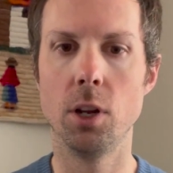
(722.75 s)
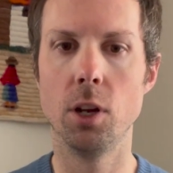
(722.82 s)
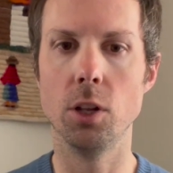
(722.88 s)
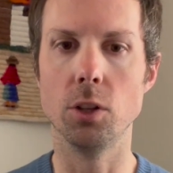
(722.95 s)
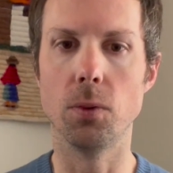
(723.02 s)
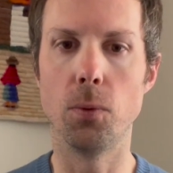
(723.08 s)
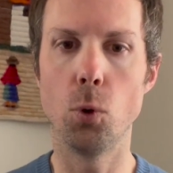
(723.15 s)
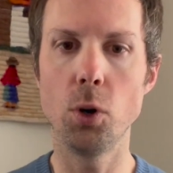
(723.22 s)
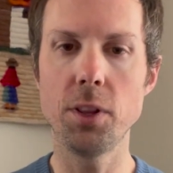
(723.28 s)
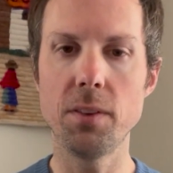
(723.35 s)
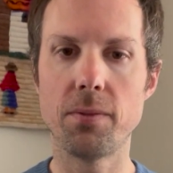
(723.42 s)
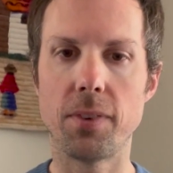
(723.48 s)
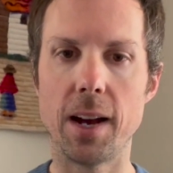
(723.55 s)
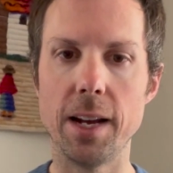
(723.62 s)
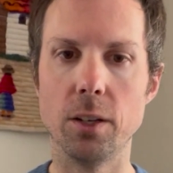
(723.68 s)
The fourth and
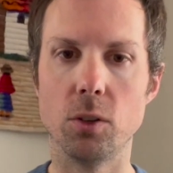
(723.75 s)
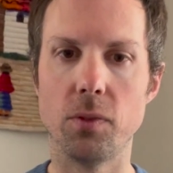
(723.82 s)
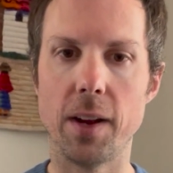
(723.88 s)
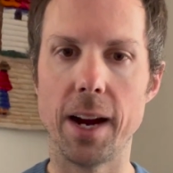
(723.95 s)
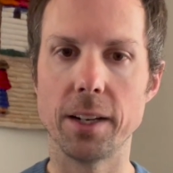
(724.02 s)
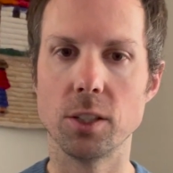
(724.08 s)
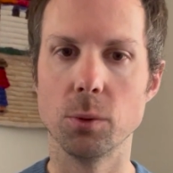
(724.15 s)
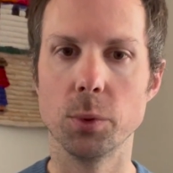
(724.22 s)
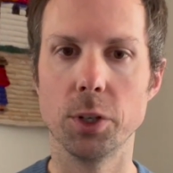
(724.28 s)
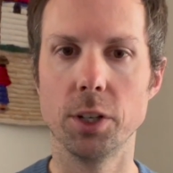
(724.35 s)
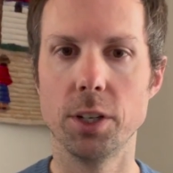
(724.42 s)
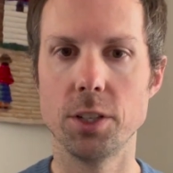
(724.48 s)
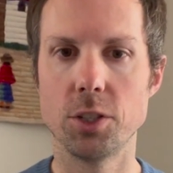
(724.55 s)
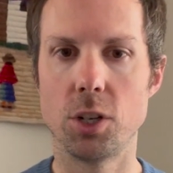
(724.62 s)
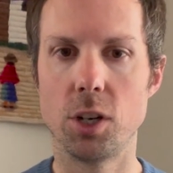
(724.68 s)
final factor we're going
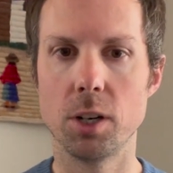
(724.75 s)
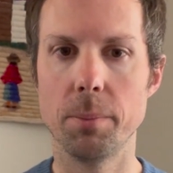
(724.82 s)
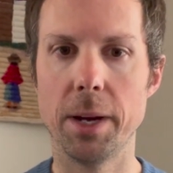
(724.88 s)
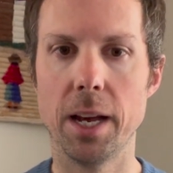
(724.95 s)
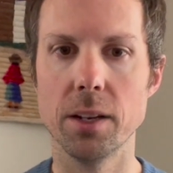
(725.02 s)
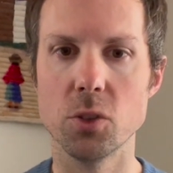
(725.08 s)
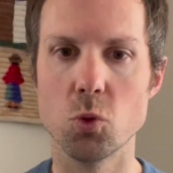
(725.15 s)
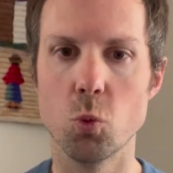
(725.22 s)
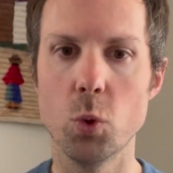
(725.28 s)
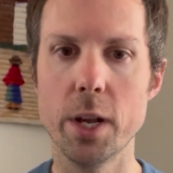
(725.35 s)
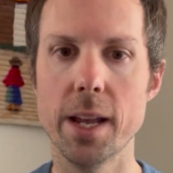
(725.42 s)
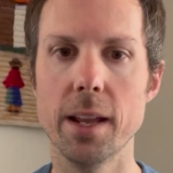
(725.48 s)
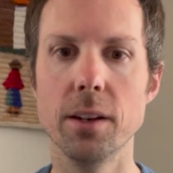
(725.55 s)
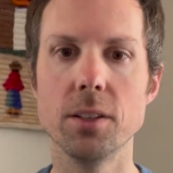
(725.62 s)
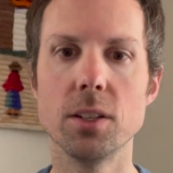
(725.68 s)
to talk about is
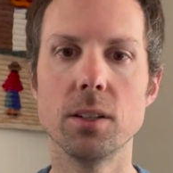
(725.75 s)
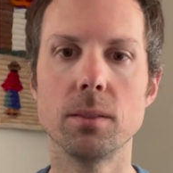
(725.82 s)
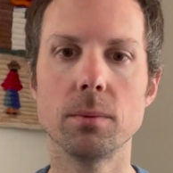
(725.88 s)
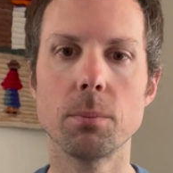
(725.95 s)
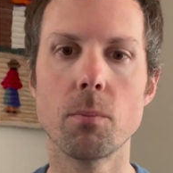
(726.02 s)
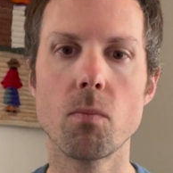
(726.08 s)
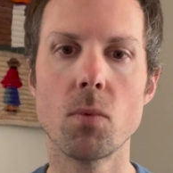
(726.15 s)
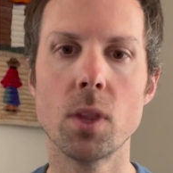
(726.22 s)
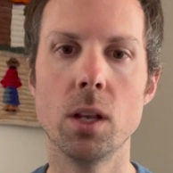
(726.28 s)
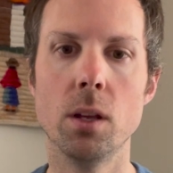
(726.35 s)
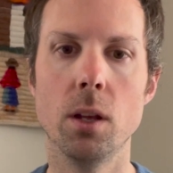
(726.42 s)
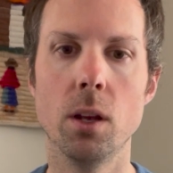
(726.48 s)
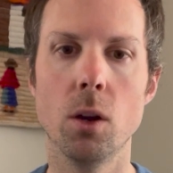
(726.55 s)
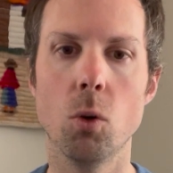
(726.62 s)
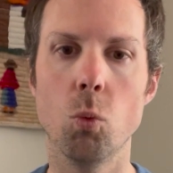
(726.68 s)
wind.
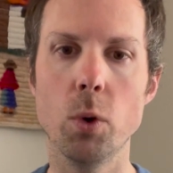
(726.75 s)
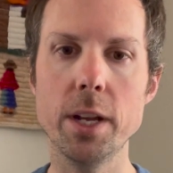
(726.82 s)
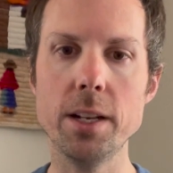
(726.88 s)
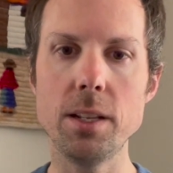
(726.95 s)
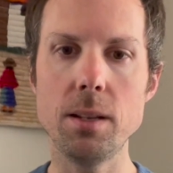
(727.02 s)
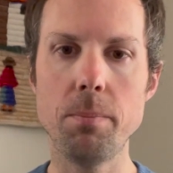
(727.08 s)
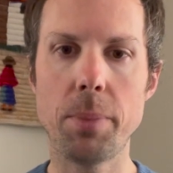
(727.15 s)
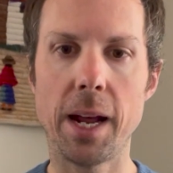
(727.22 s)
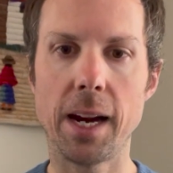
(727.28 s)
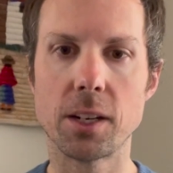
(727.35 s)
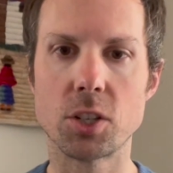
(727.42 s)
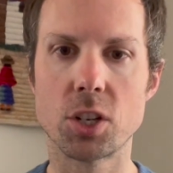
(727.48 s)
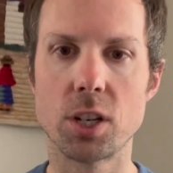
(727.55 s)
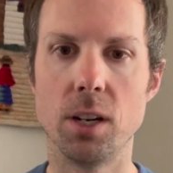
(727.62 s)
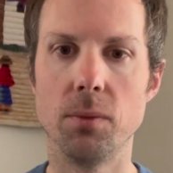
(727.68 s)
Wind
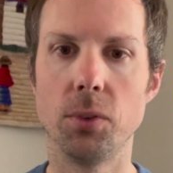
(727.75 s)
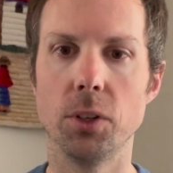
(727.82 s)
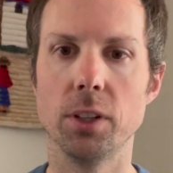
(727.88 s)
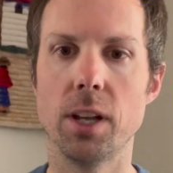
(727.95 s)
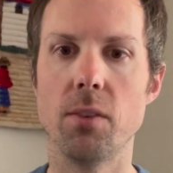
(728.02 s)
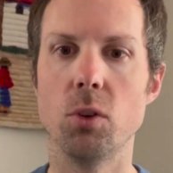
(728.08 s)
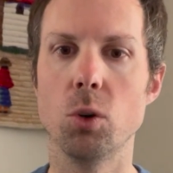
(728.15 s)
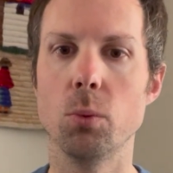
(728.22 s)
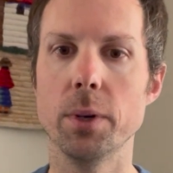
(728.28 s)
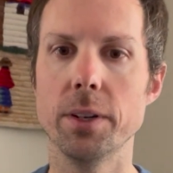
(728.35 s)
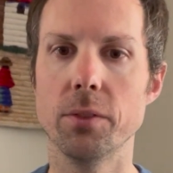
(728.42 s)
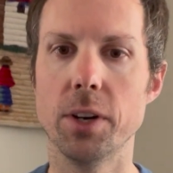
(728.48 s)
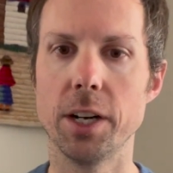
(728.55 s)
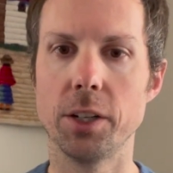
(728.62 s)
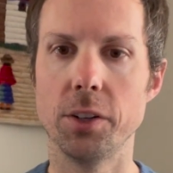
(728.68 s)
impacts comfort level when
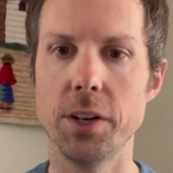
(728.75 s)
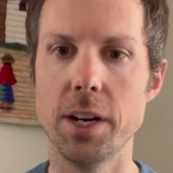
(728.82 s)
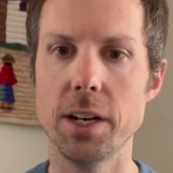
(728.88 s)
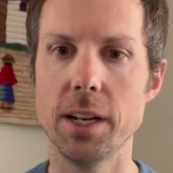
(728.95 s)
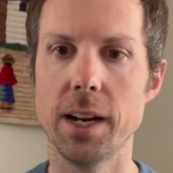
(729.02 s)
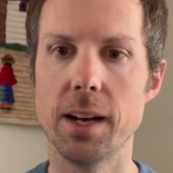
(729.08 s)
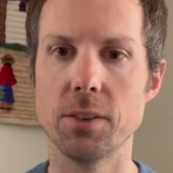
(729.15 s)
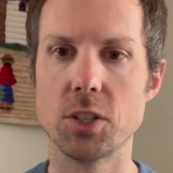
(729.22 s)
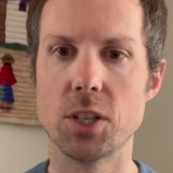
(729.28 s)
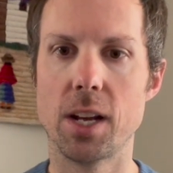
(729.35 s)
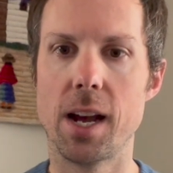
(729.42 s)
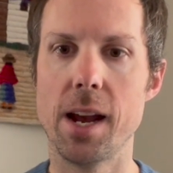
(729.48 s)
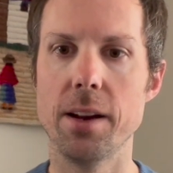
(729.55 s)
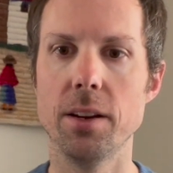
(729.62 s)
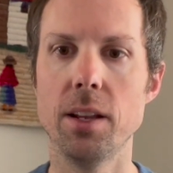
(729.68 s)
recreating
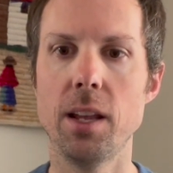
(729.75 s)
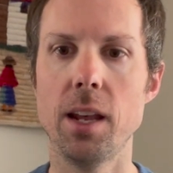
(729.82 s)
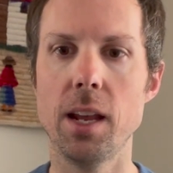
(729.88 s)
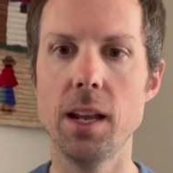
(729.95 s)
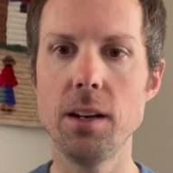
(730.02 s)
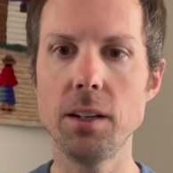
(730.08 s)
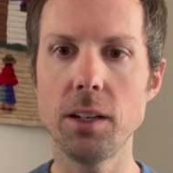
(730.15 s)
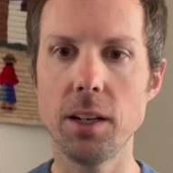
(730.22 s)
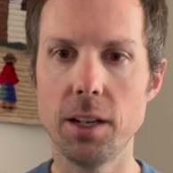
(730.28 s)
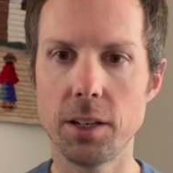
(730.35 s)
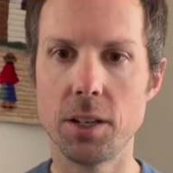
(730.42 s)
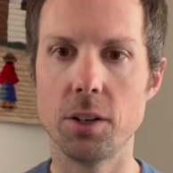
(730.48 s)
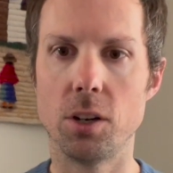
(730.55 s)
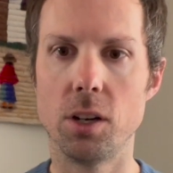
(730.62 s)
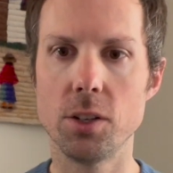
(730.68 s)
outside, and it
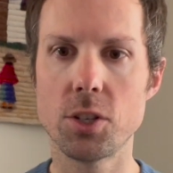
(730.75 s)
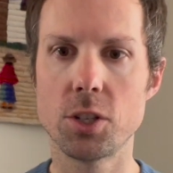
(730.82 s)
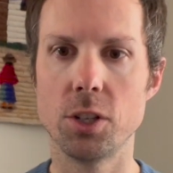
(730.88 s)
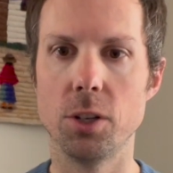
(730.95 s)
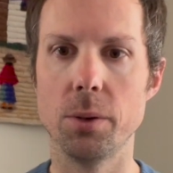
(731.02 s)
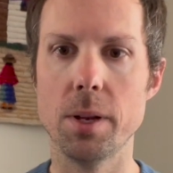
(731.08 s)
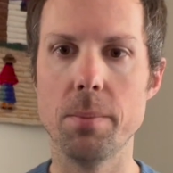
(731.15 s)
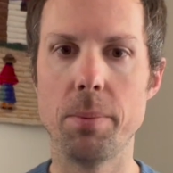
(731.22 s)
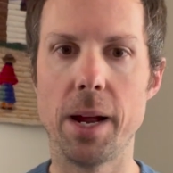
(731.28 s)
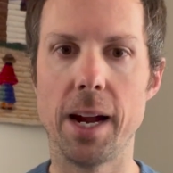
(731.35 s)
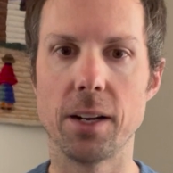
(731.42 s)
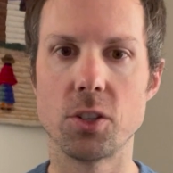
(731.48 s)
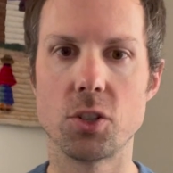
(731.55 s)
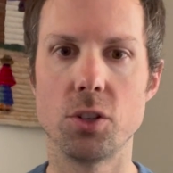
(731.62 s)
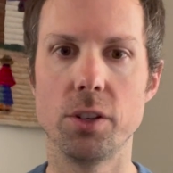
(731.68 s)
can also
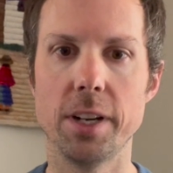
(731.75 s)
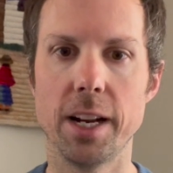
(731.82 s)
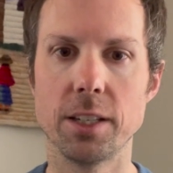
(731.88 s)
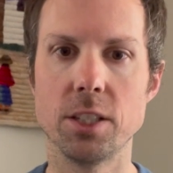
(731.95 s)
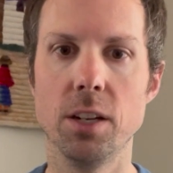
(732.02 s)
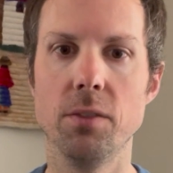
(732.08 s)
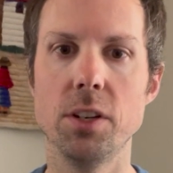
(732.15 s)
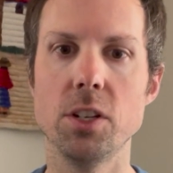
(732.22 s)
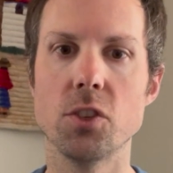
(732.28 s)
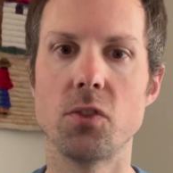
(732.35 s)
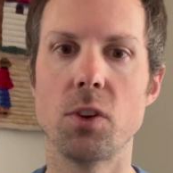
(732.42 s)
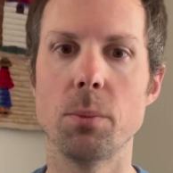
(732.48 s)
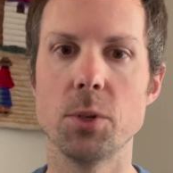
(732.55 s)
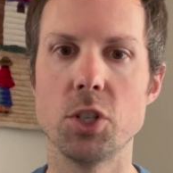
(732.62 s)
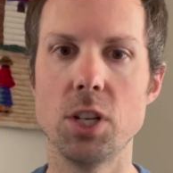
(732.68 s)
impact certain activities
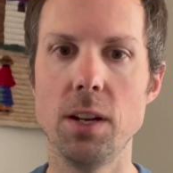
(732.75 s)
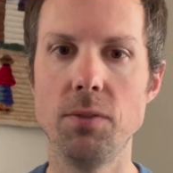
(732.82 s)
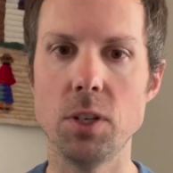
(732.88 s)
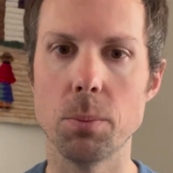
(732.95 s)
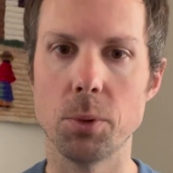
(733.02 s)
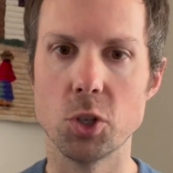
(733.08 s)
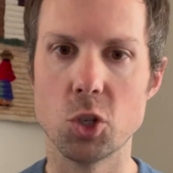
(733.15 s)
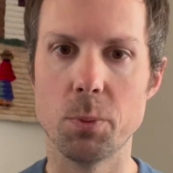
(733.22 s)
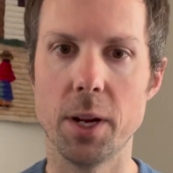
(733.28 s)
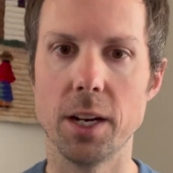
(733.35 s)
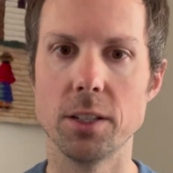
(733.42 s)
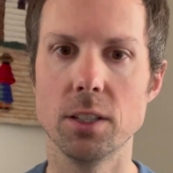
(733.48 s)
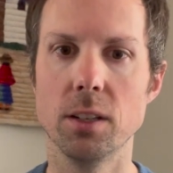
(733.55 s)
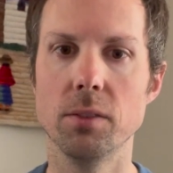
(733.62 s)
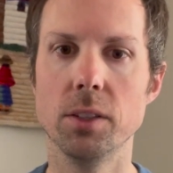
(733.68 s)
from a safety
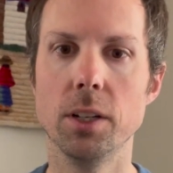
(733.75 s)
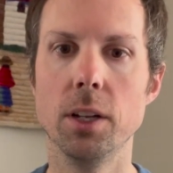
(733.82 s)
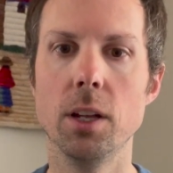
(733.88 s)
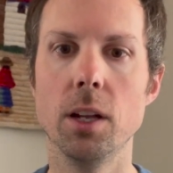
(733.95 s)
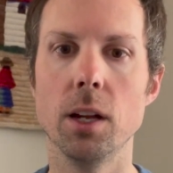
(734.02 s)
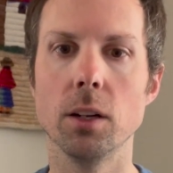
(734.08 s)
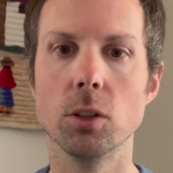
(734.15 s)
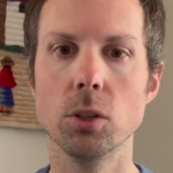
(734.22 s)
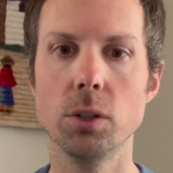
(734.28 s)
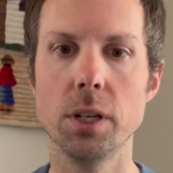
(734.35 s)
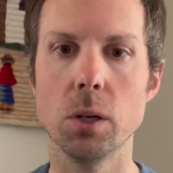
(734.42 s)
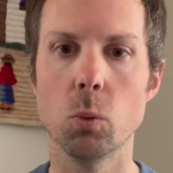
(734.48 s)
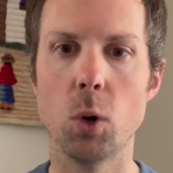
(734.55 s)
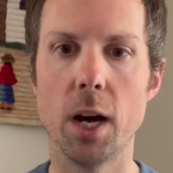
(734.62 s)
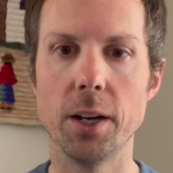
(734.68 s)
perspective,
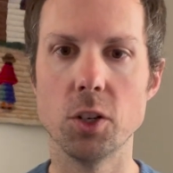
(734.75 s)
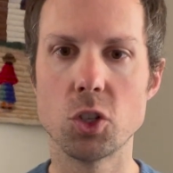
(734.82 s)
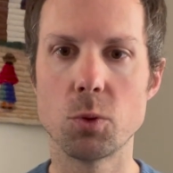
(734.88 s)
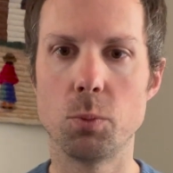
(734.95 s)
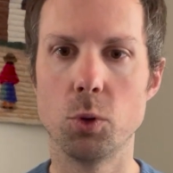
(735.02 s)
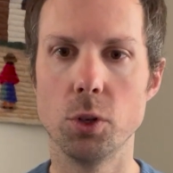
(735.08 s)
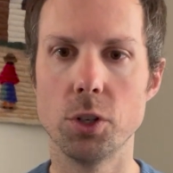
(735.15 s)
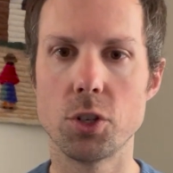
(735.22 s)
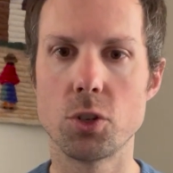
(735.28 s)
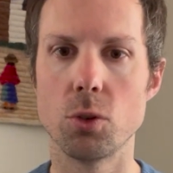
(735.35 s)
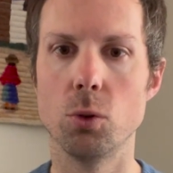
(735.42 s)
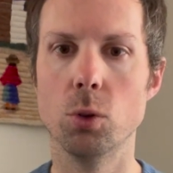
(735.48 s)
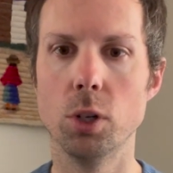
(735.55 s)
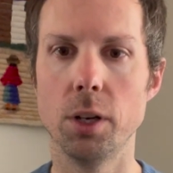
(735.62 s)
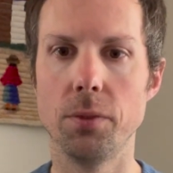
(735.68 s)
including water sports
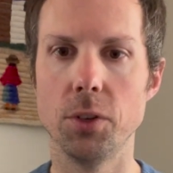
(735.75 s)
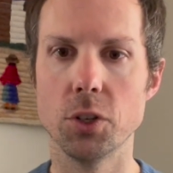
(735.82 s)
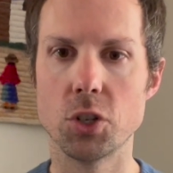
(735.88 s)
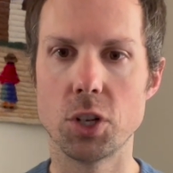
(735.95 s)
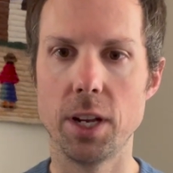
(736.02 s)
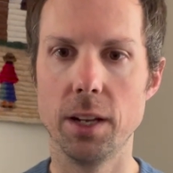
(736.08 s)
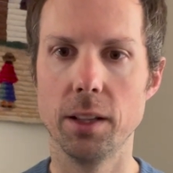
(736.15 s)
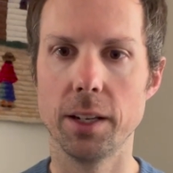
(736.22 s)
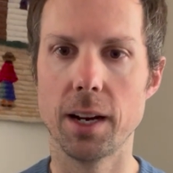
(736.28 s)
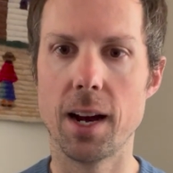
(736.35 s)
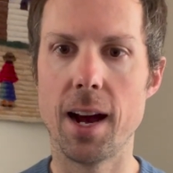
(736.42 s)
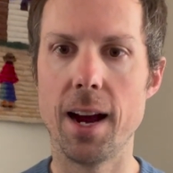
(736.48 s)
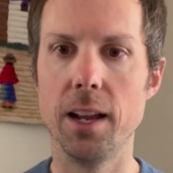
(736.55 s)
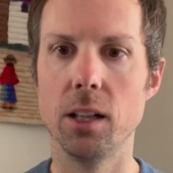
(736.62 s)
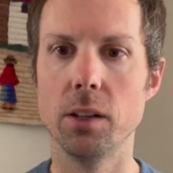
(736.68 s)
or if you're scaling a
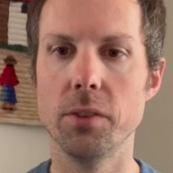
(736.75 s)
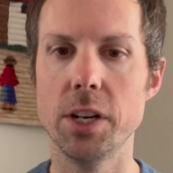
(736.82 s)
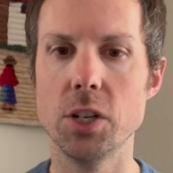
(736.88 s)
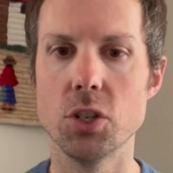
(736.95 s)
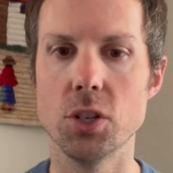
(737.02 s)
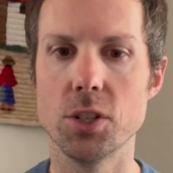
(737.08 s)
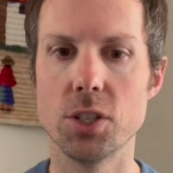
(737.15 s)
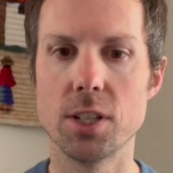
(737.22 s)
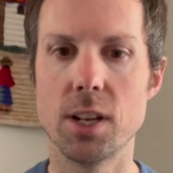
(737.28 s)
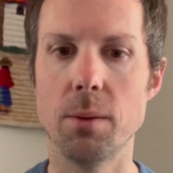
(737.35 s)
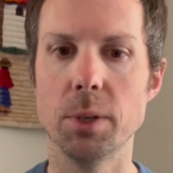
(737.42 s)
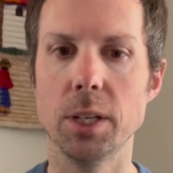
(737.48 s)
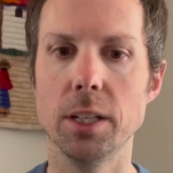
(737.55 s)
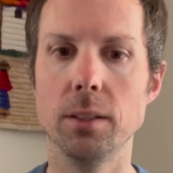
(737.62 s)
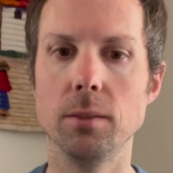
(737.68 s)
high elevation
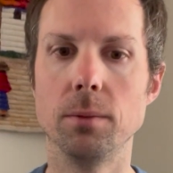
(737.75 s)
summit.